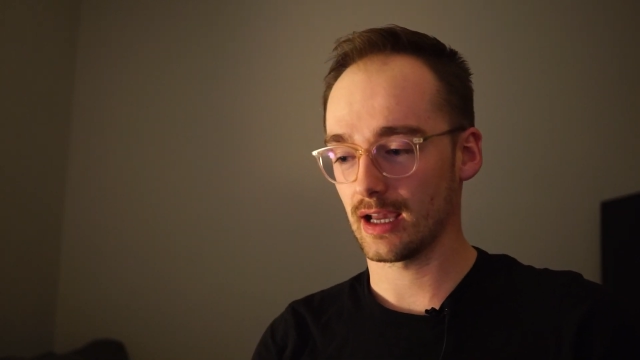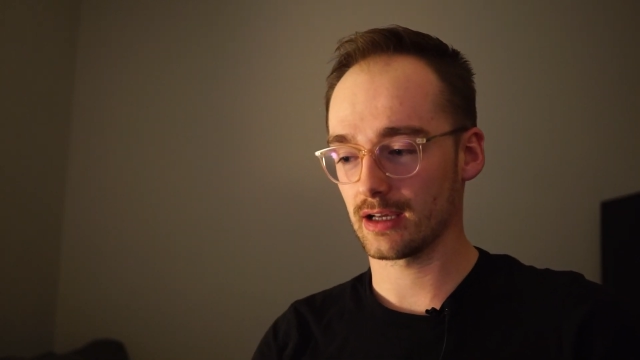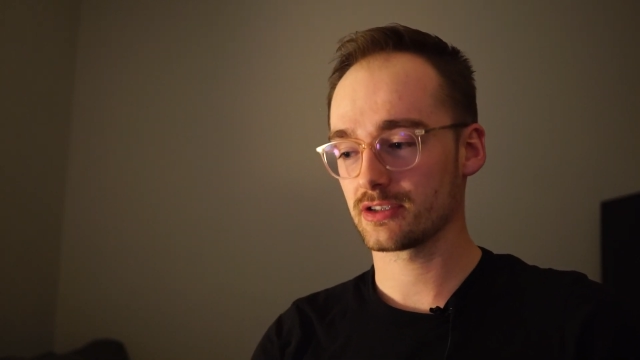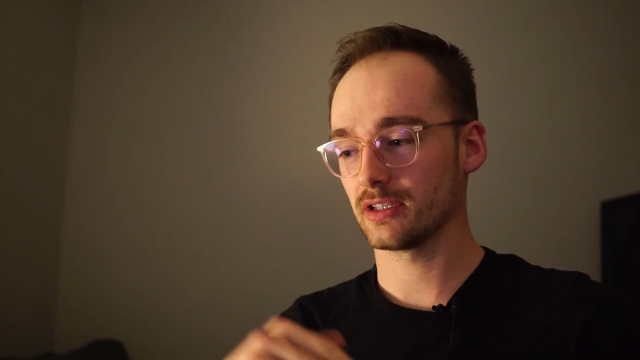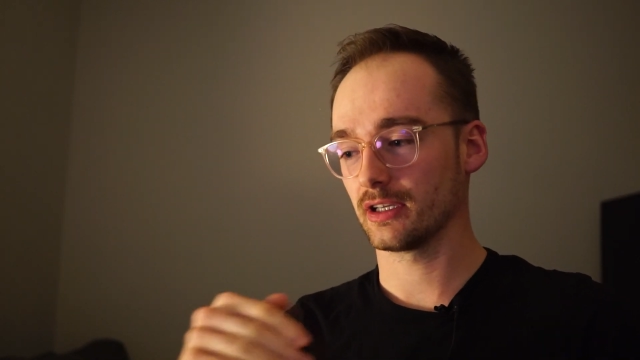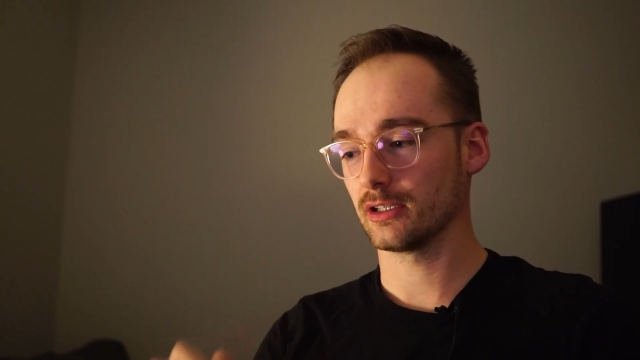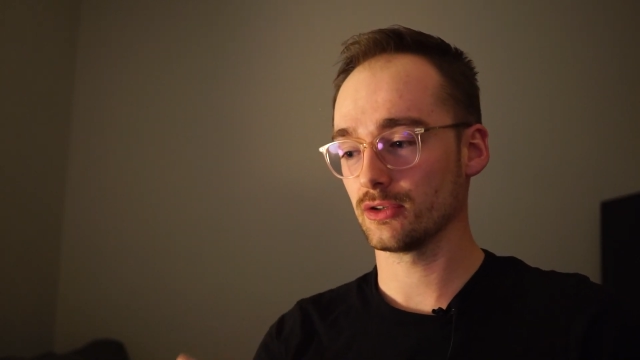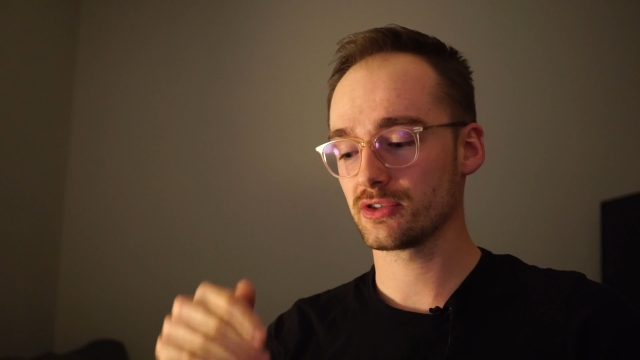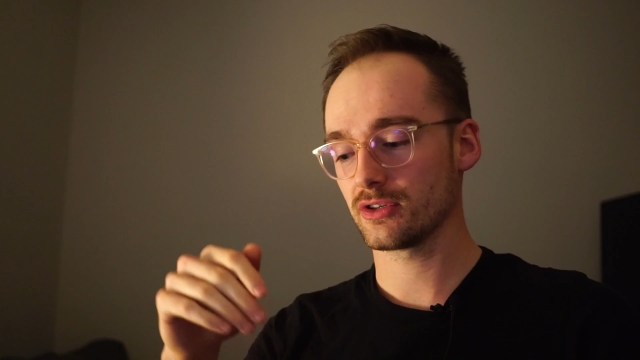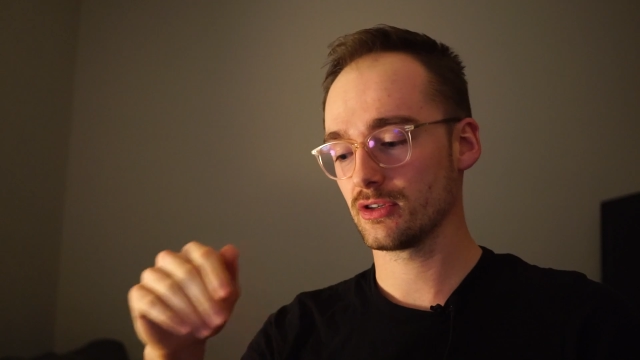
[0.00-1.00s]
actually
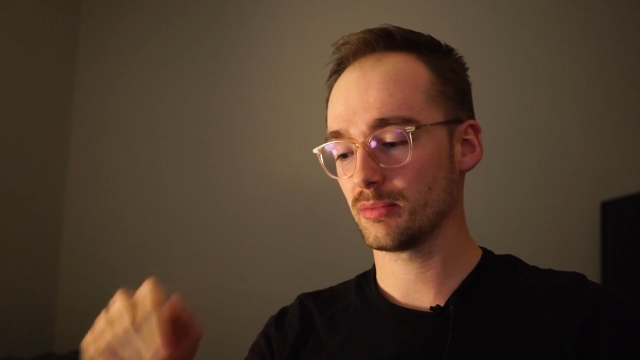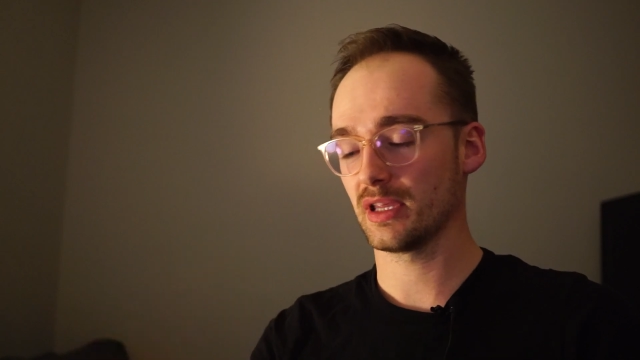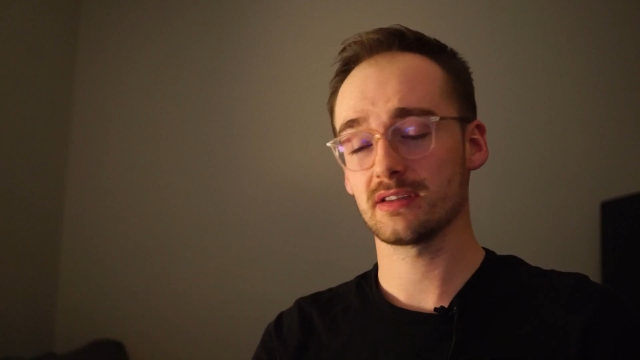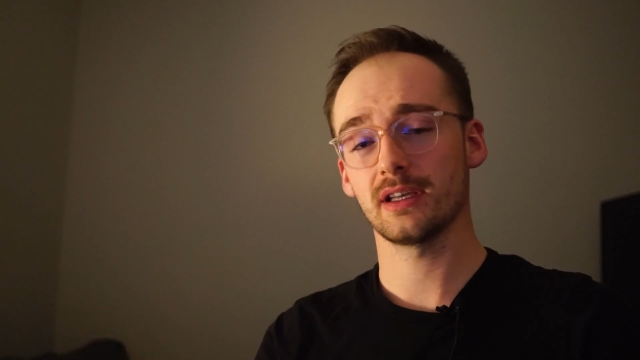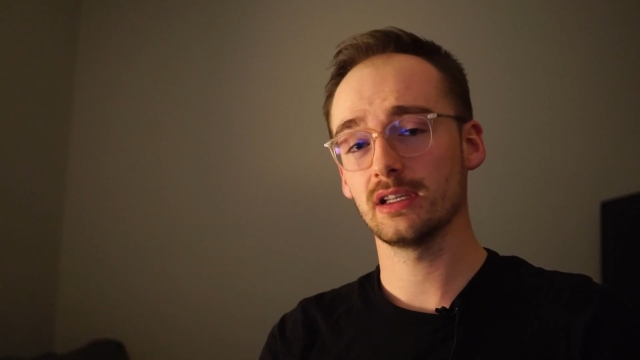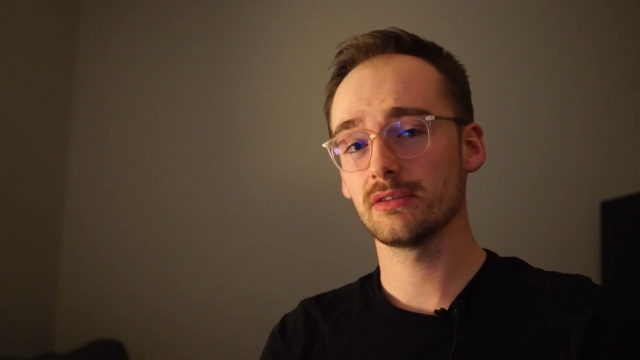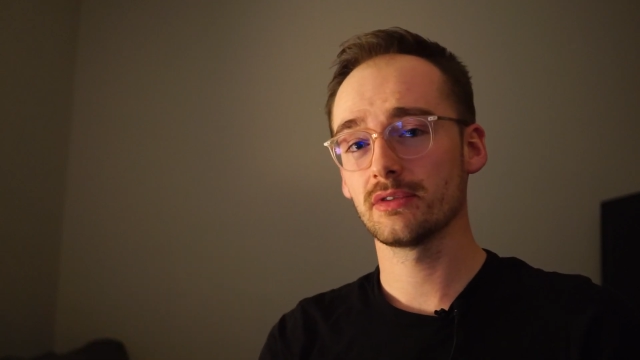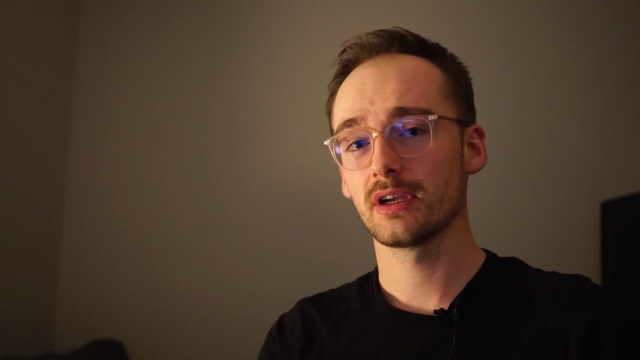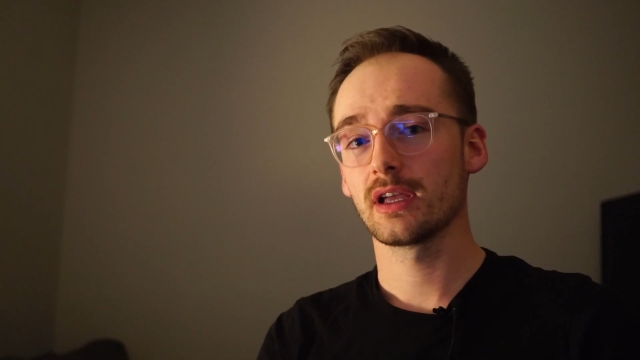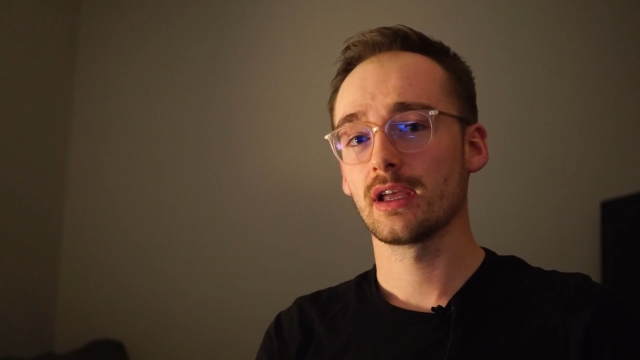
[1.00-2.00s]
closer to the place I live
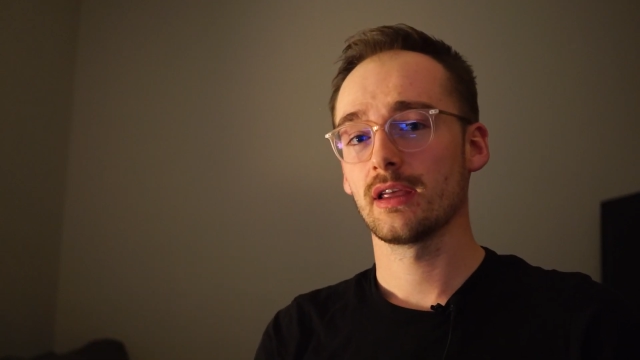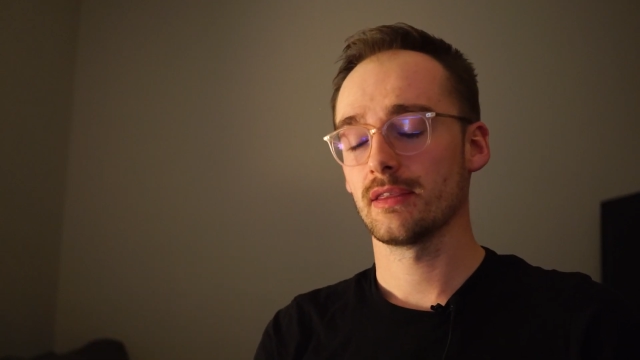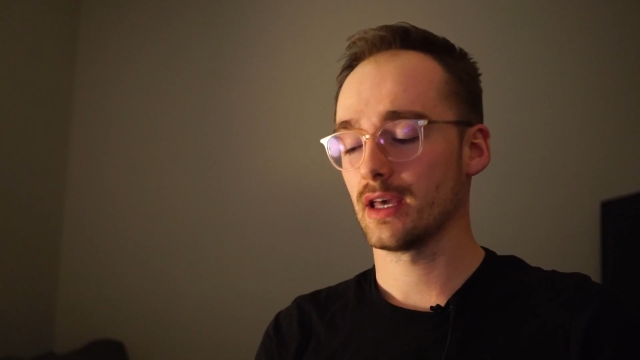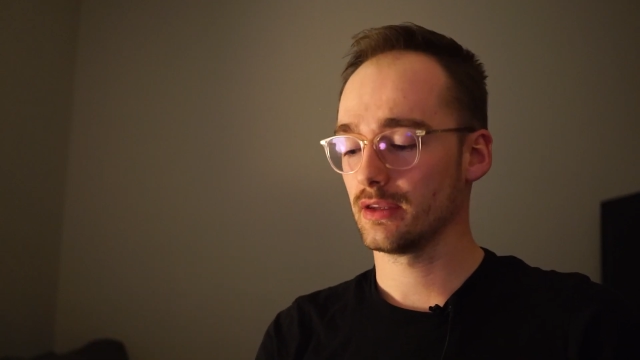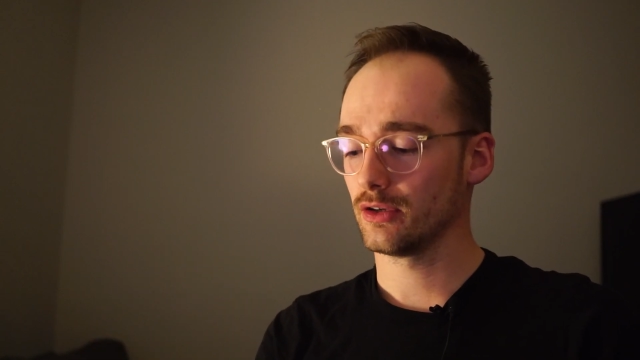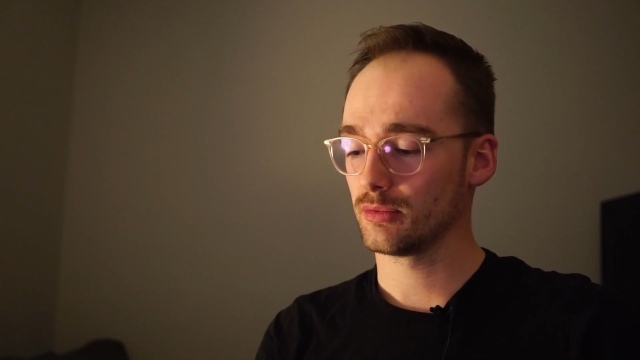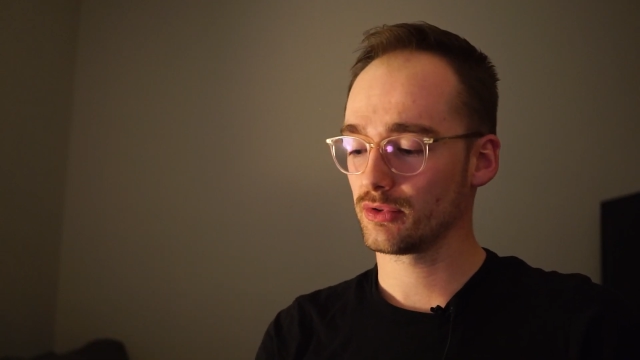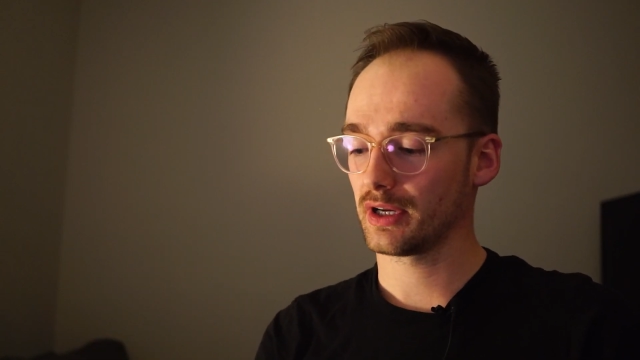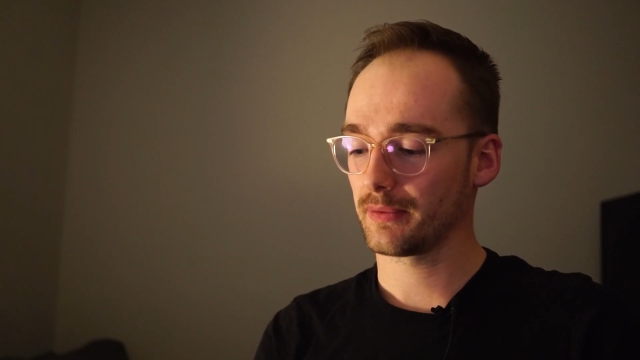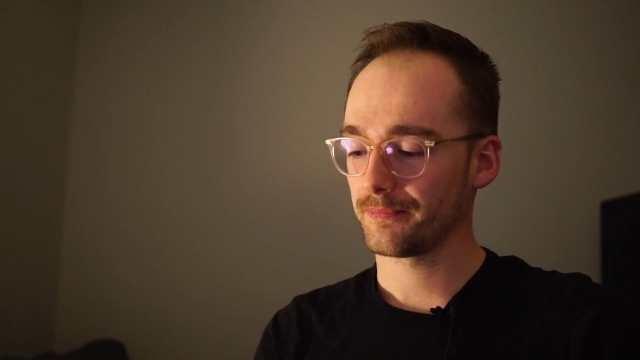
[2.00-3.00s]
than the
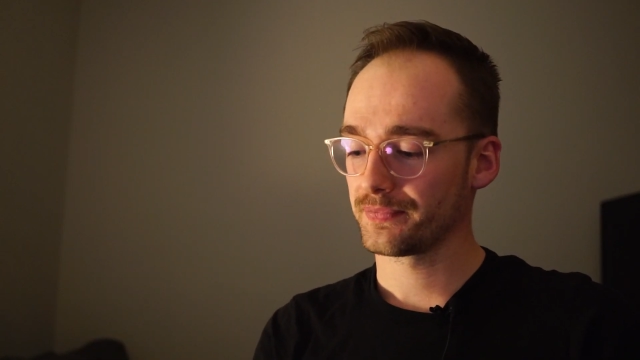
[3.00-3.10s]
Nürburgring.